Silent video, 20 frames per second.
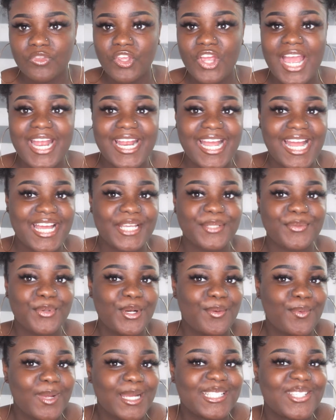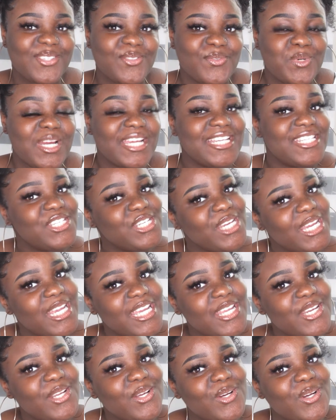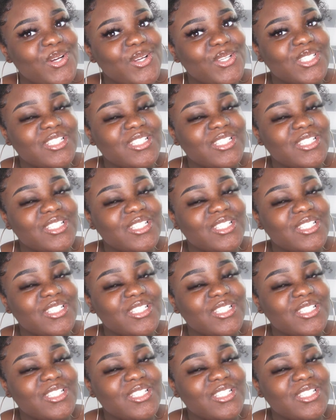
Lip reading: Hi guys, welcome back to my channel.